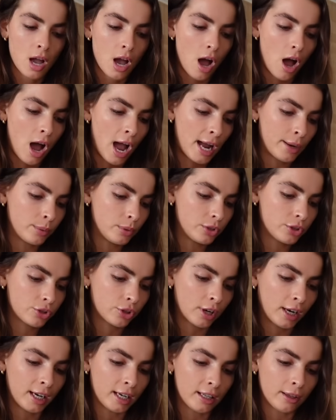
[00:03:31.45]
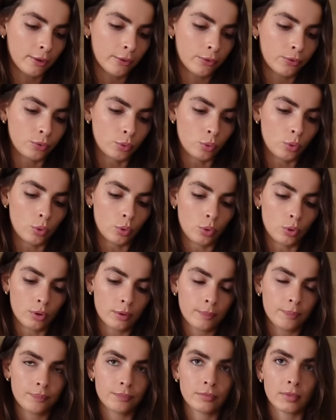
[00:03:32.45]
I was training for
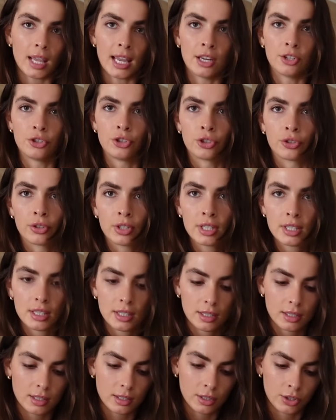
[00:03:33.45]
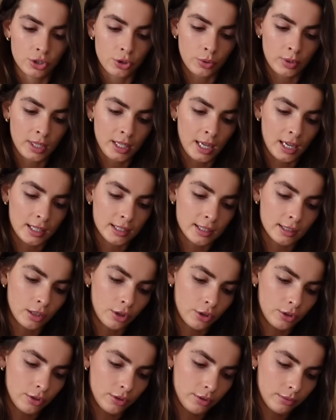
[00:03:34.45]
endurance, doing a
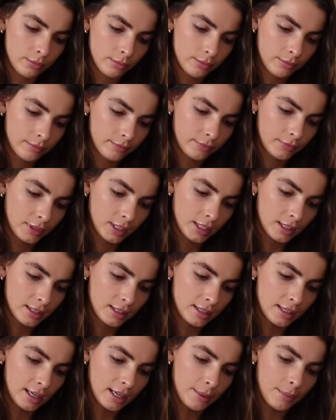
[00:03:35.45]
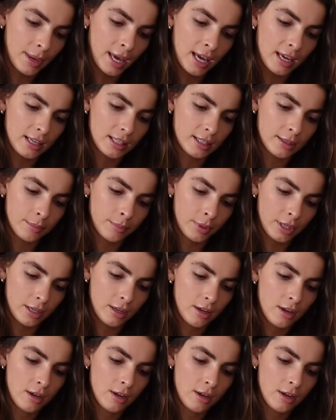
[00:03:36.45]
slow, steady pace, but